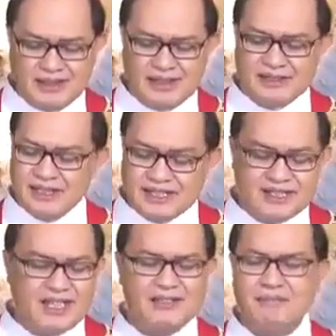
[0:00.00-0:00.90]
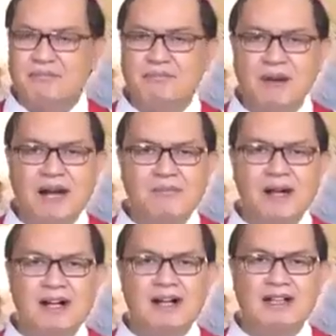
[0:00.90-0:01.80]
and they say,
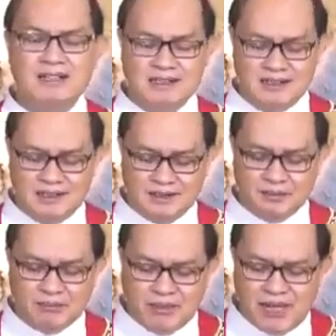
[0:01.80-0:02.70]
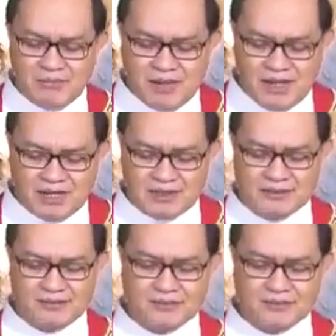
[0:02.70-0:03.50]
"Mama, Mama."